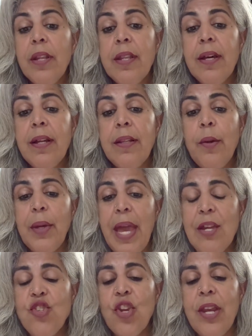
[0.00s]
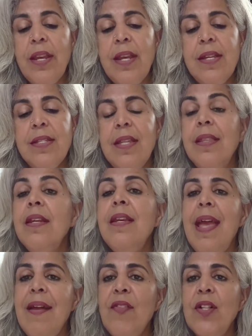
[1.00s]
the location is in the
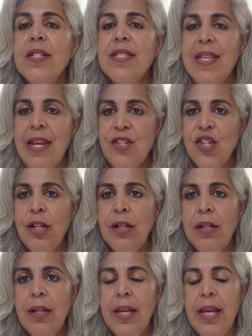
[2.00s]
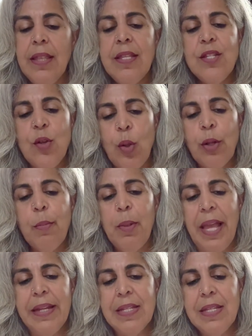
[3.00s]
navel center, in the solar
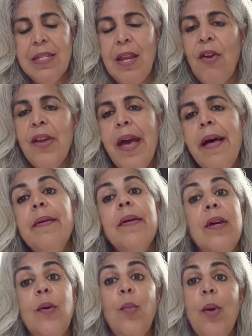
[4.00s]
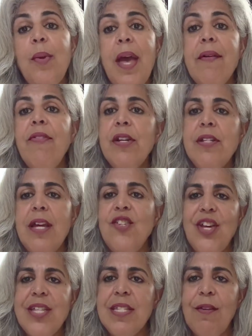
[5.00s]
plexus area, where we have our
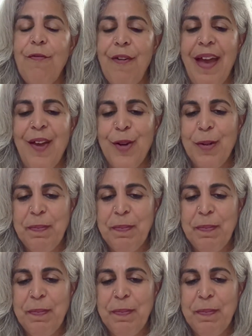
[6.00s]
digestive fire.